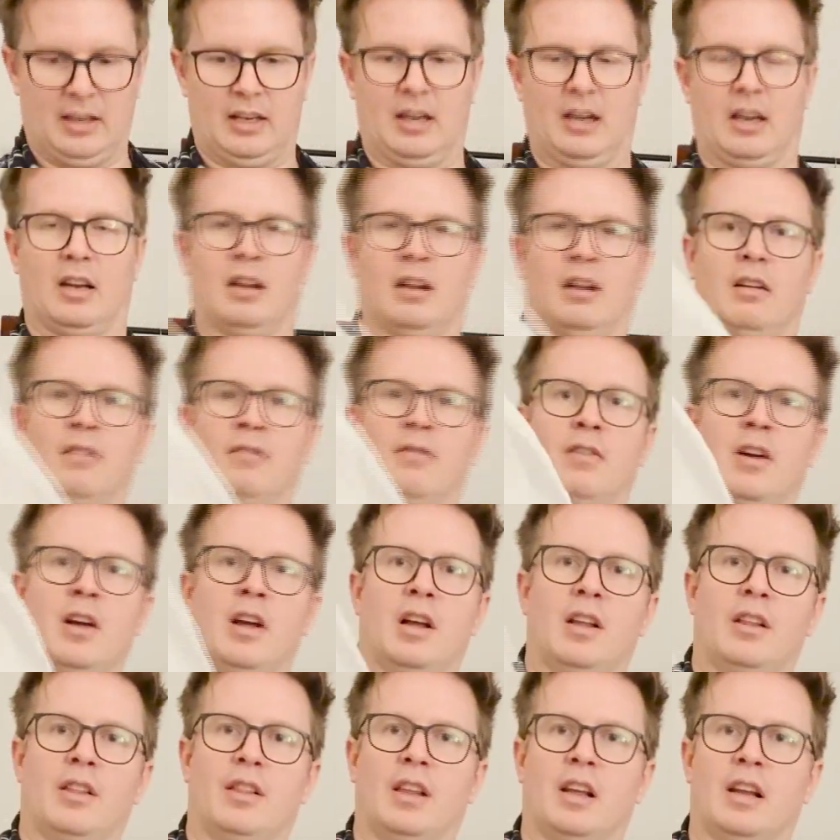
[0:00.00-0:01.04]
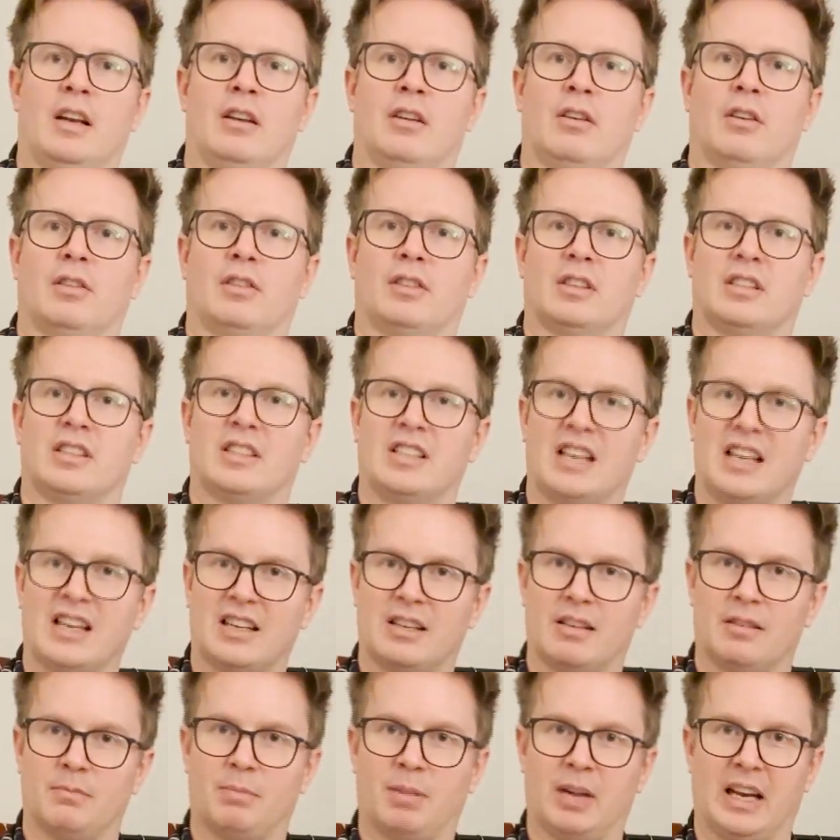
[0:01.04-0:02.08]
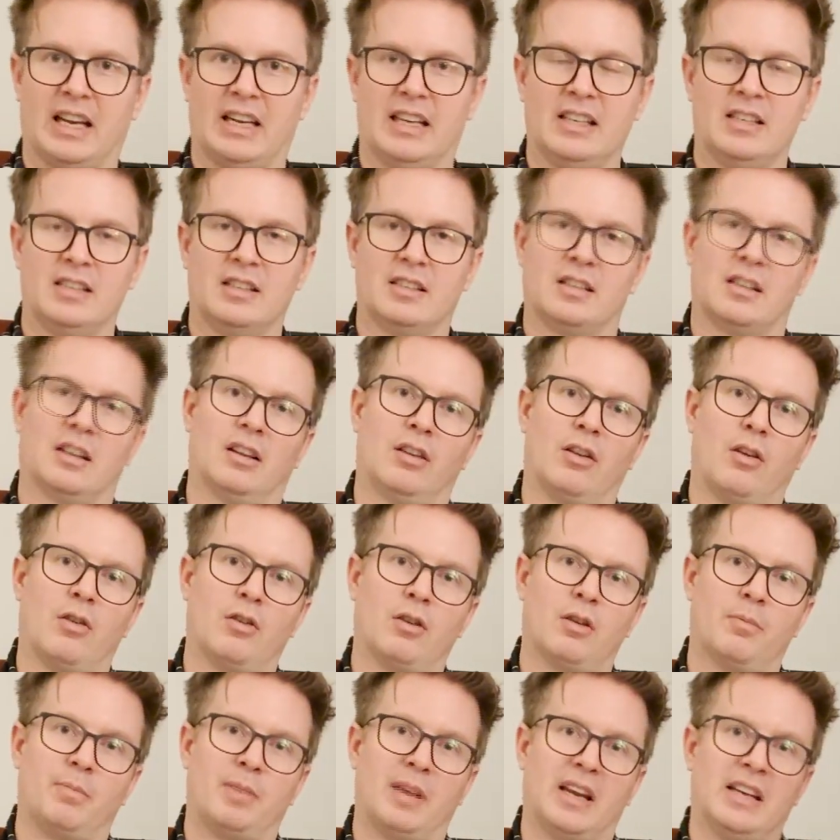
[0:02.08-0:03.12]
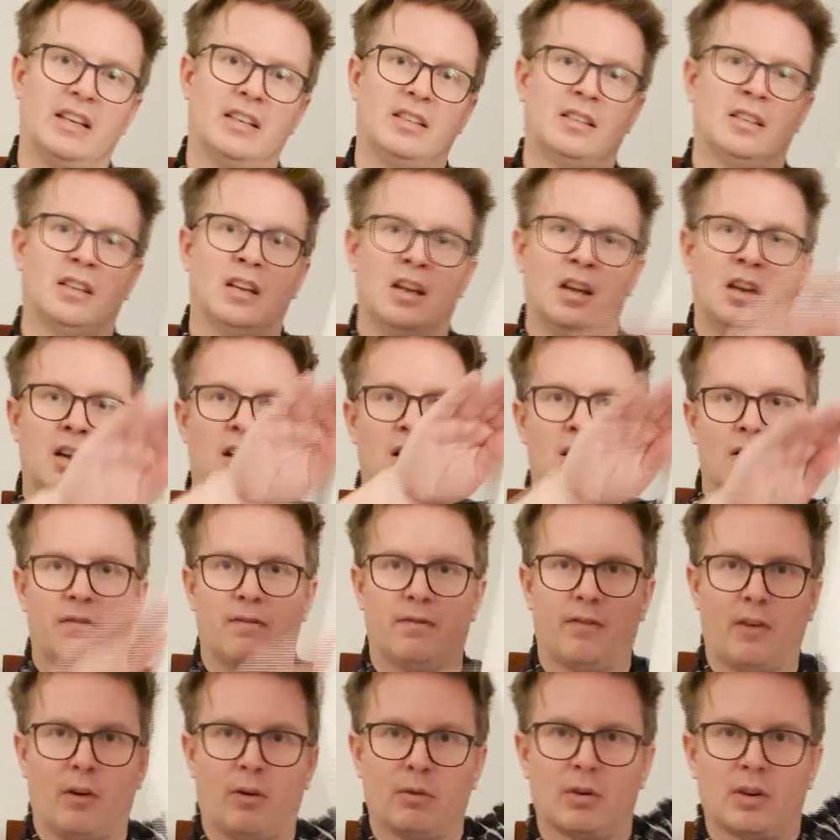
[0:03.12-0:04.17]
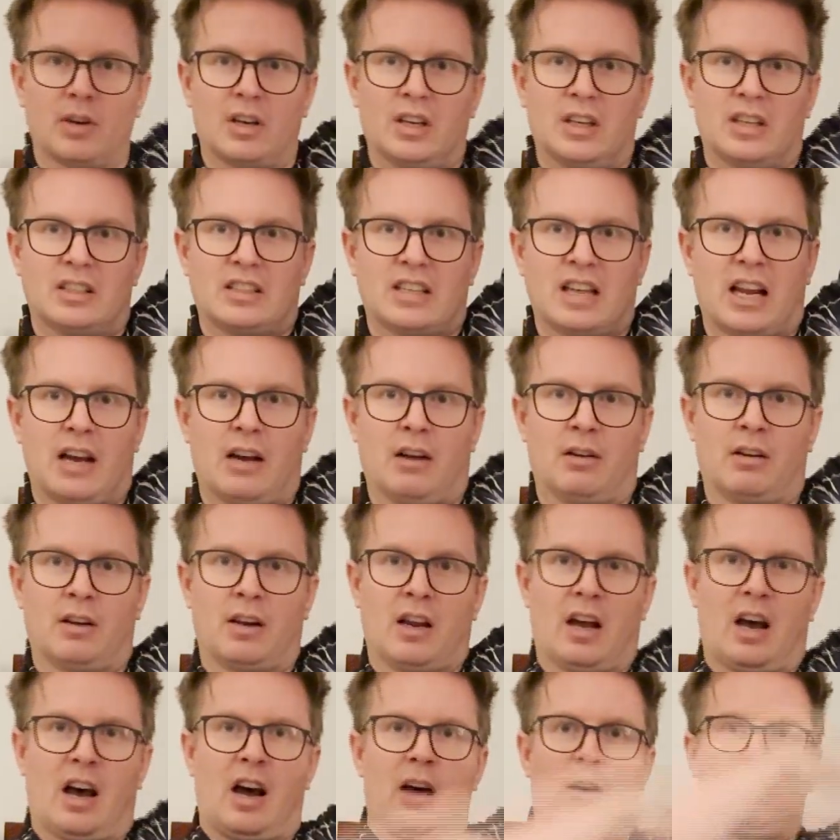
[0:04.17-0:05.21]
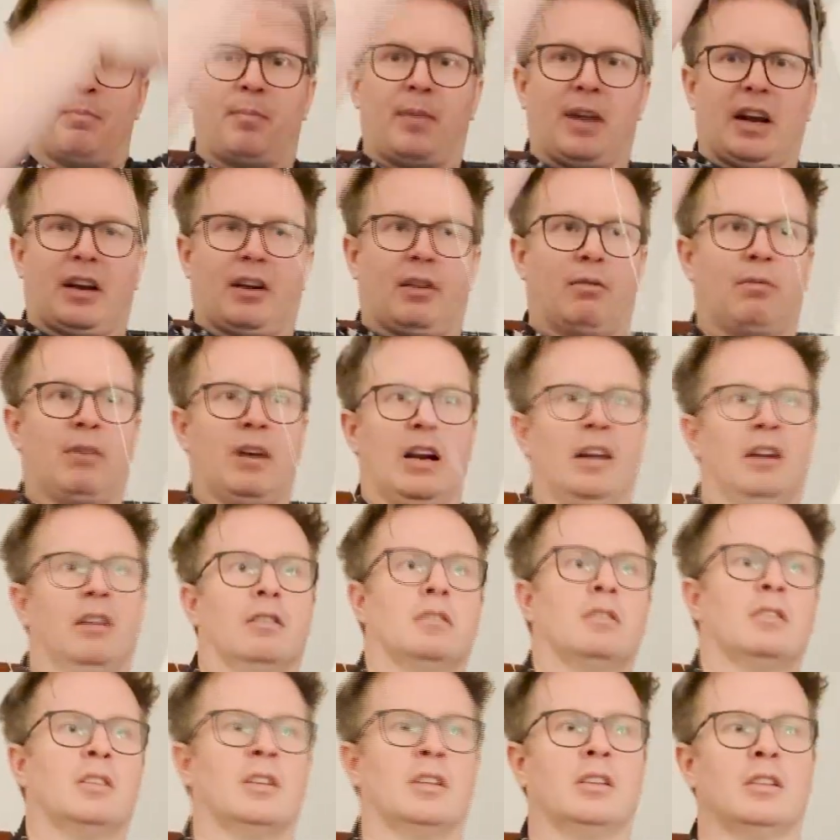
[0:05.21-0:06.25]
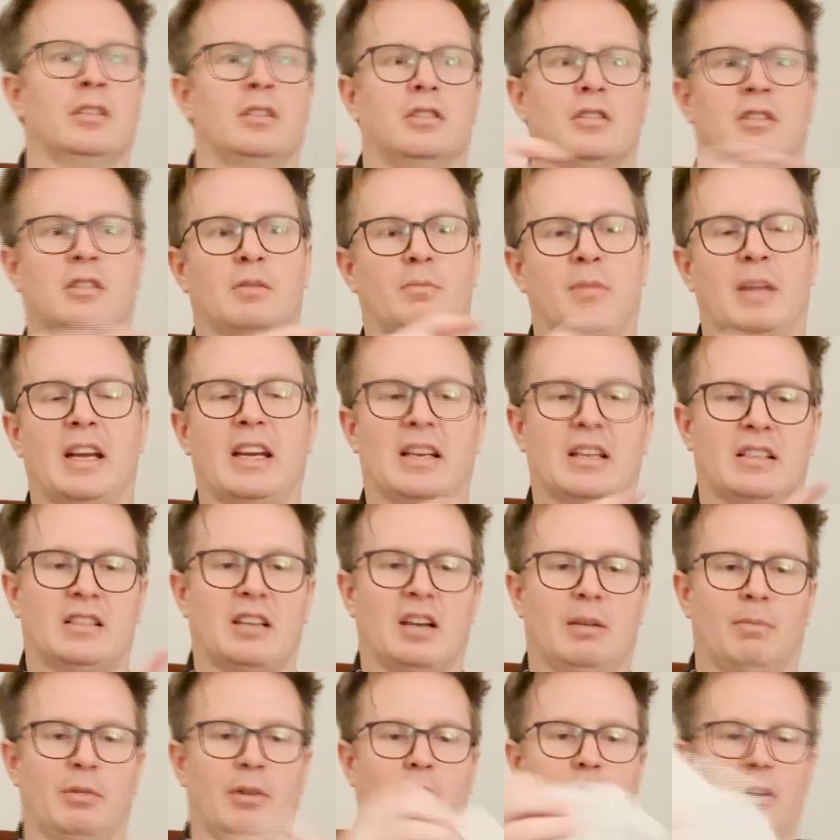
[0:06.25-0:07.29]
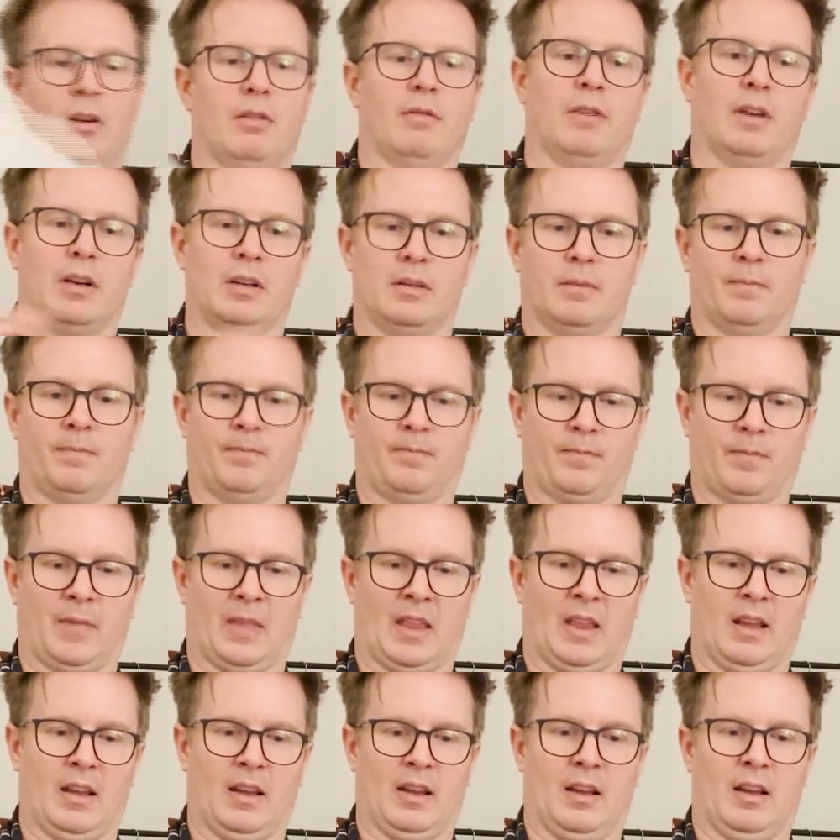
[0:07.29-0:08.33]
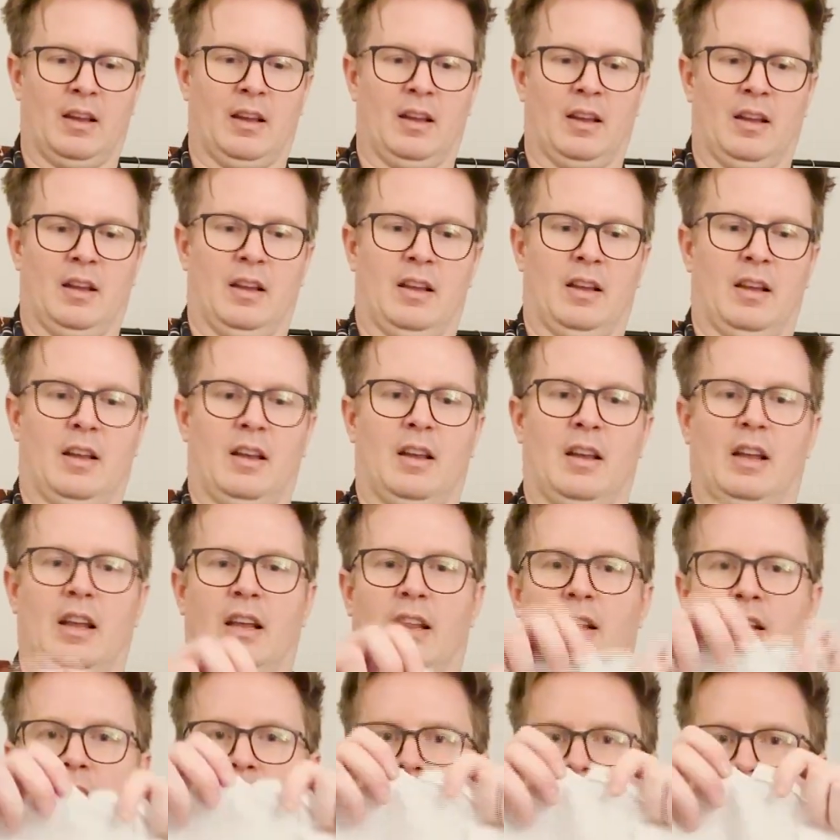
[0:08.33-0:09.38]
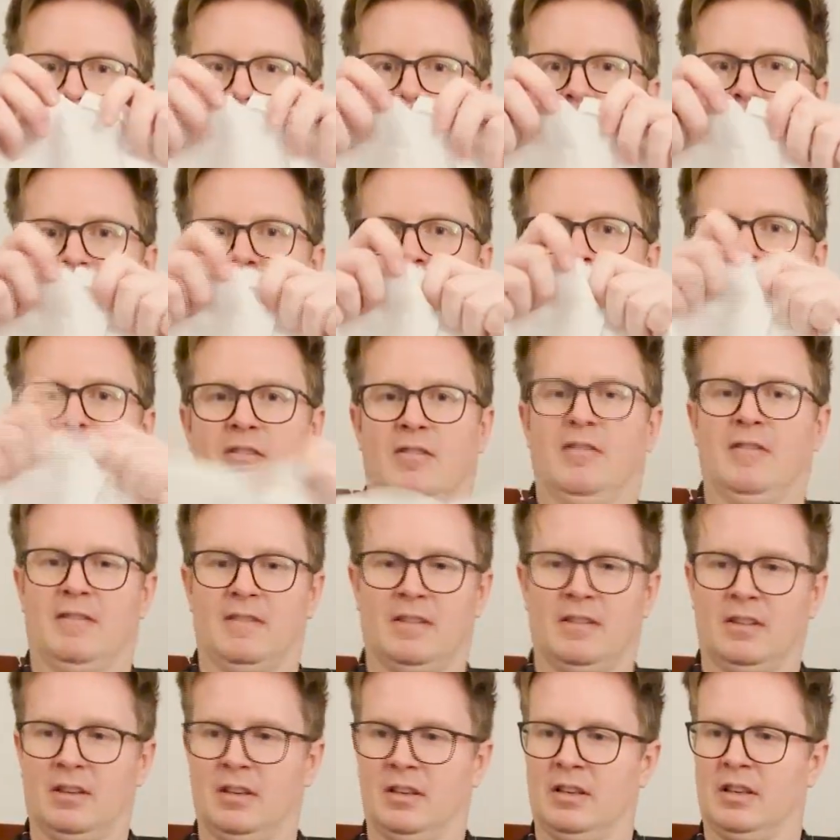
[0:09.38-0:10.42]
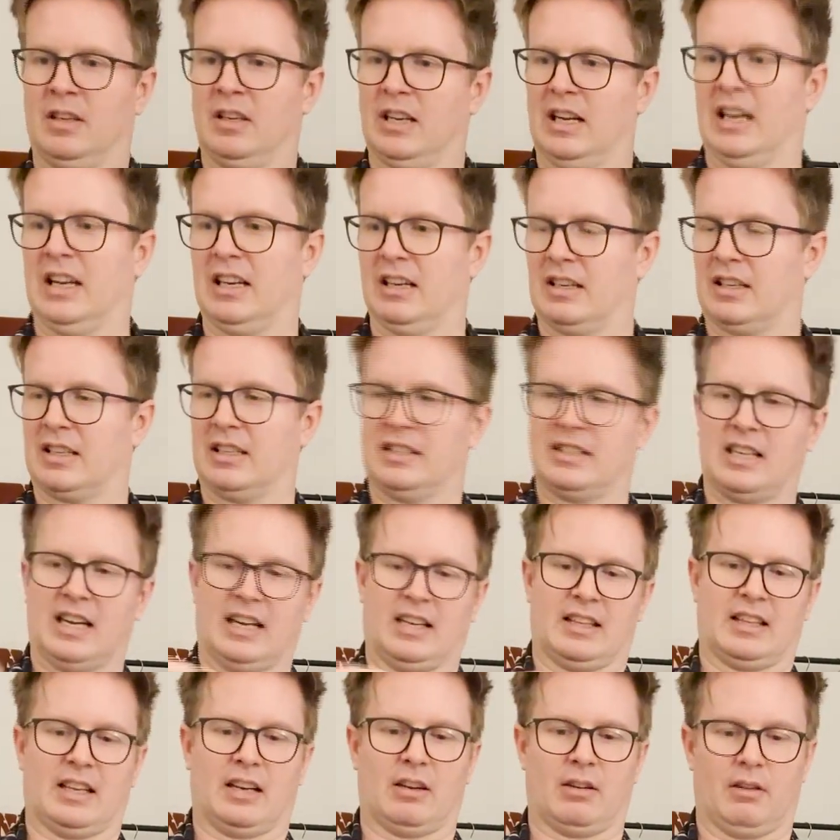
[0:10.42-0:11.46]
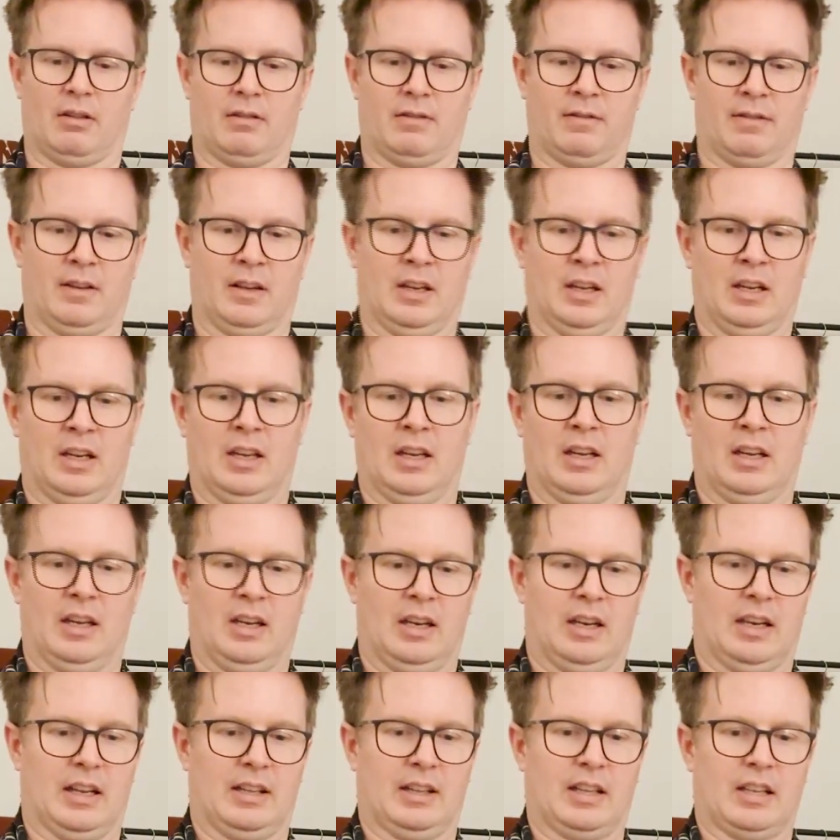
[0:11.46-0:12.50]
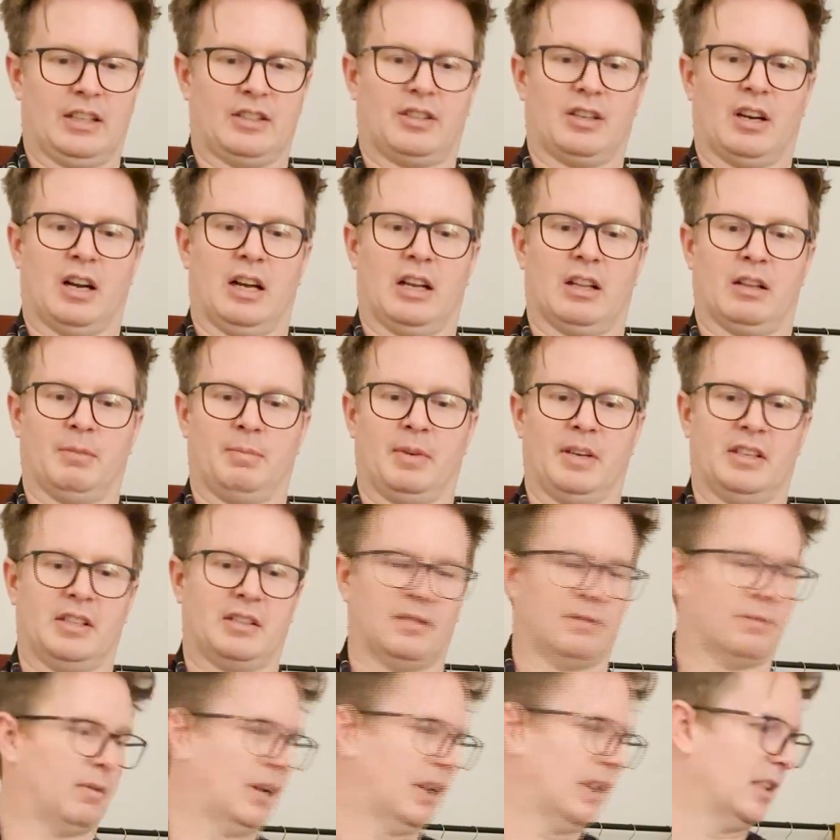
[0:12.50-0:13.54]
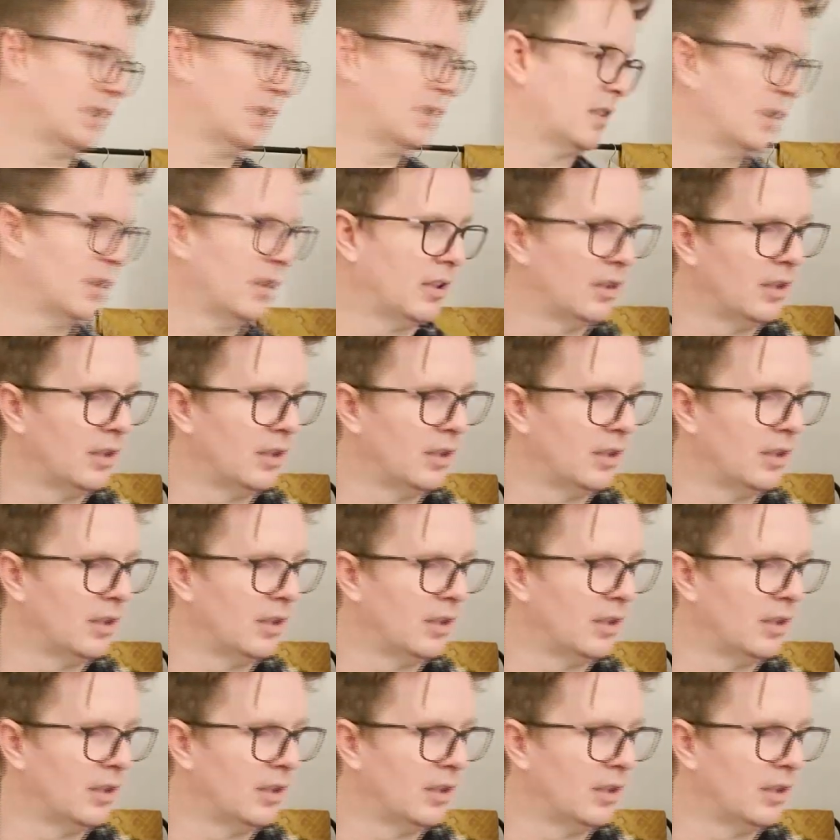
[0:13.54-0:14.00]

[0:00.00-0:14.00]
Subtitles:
and I've then got the second piece, the longer piece, folded it down, up, back around to make a double over, and then I've snipped it and I can take that off, and that's your other piece of waste.